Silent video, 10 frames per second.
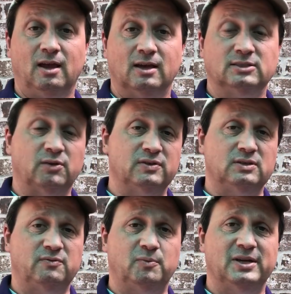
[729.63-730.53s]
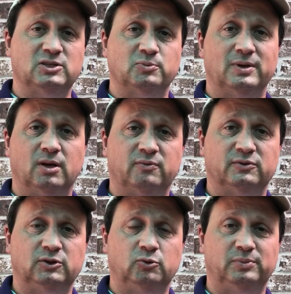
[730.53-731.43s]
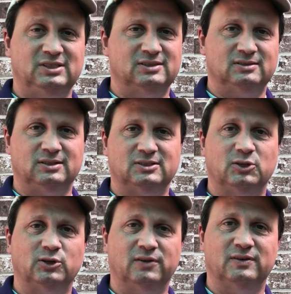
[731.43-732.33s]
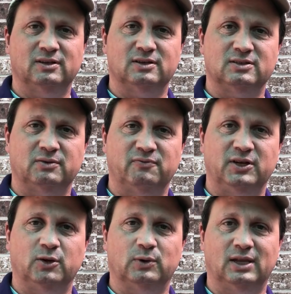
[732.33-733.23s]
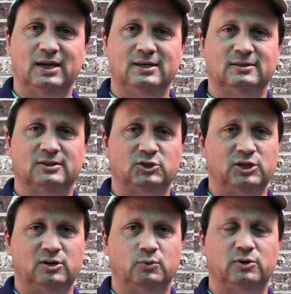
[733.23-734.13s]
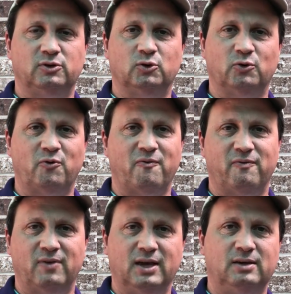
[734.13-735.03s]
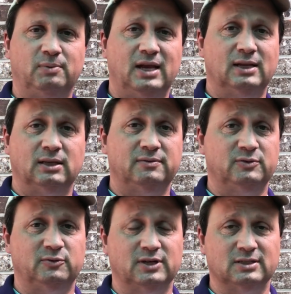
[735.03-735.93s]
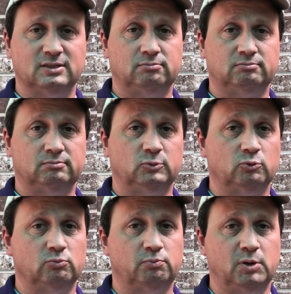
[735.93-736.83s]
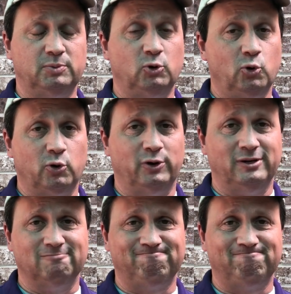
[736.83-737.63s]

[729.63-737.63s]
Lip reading: So if this information has been helpful to you, please consider giving this video a like and share it with your eggplant loving friends, purple or green.